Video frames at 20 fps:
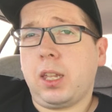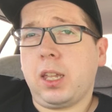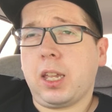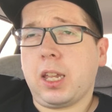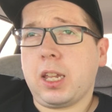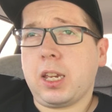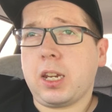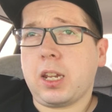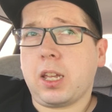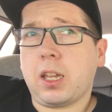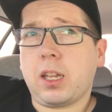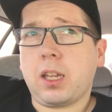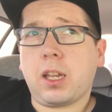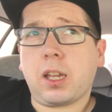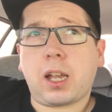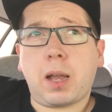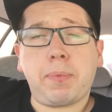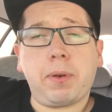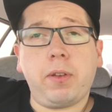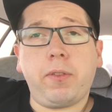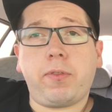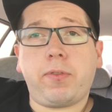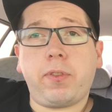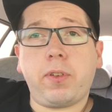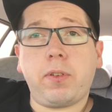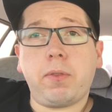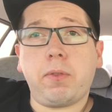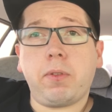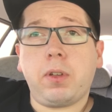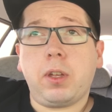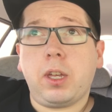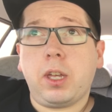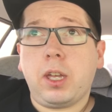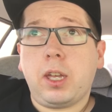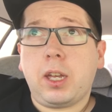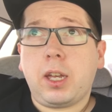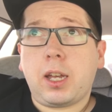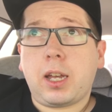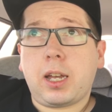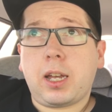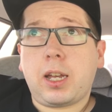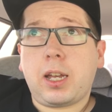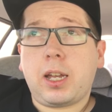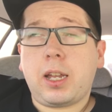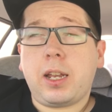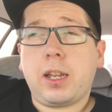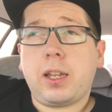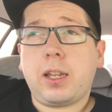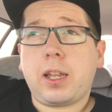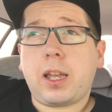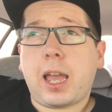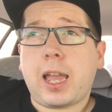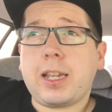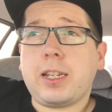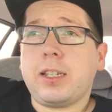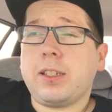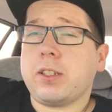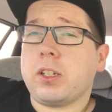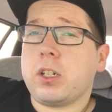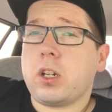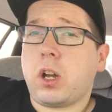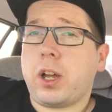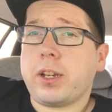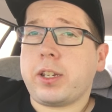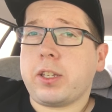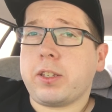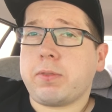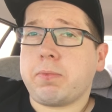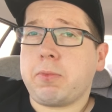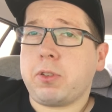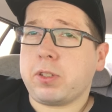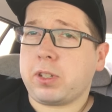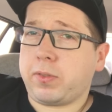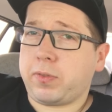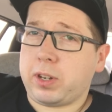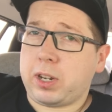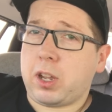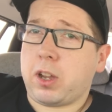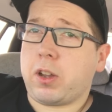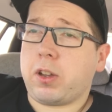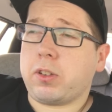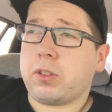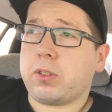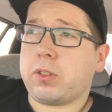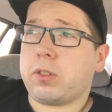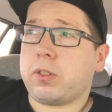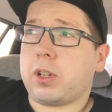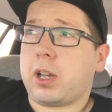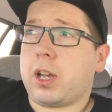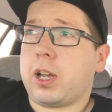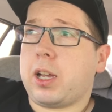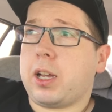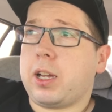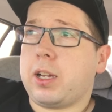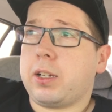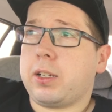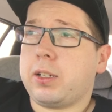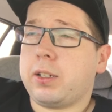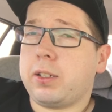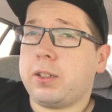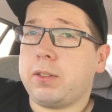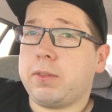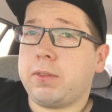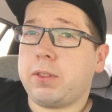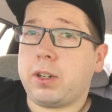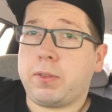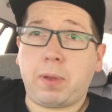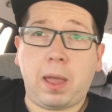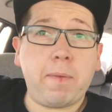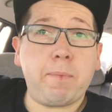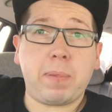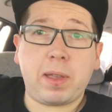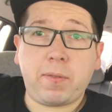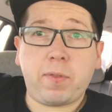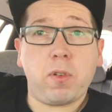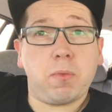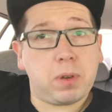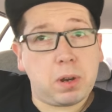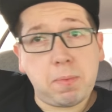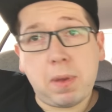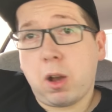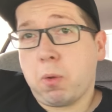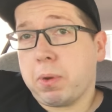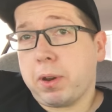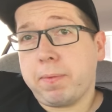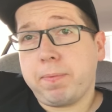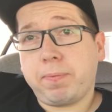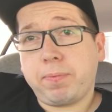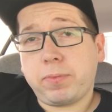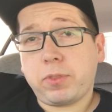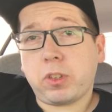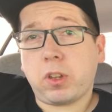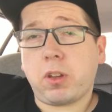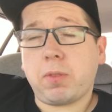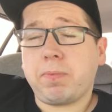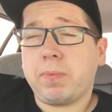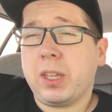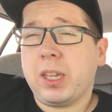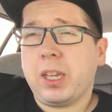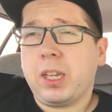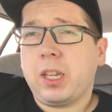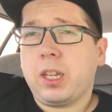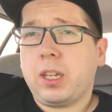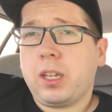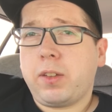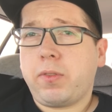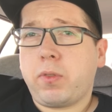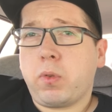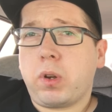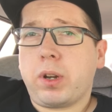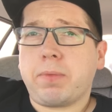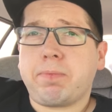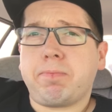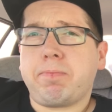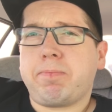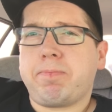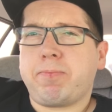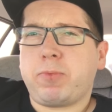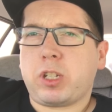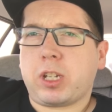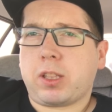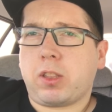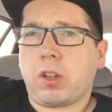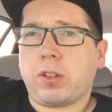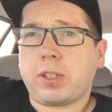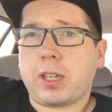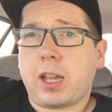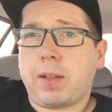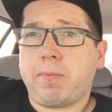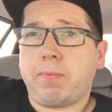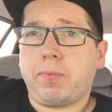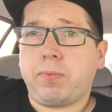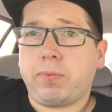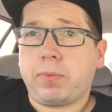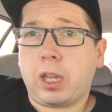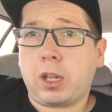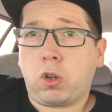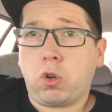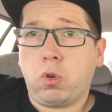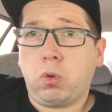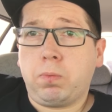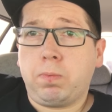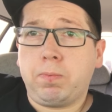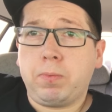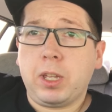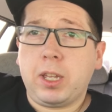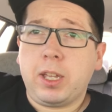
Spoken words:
in a couple of 80s and 90s music videos have been filmed in Melbourne. So if you want to check those out, they're cool.